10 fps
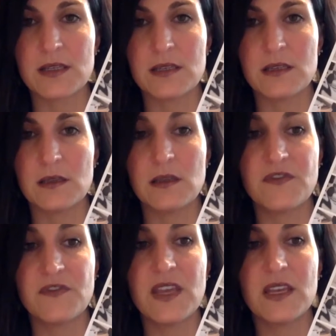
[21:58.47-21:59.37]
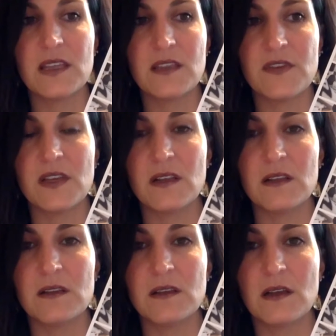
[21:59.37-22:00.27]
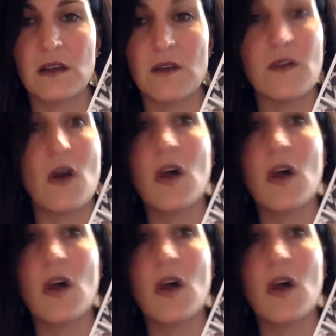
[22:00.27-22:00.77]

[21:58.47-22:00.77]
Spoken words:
The fit in the feel of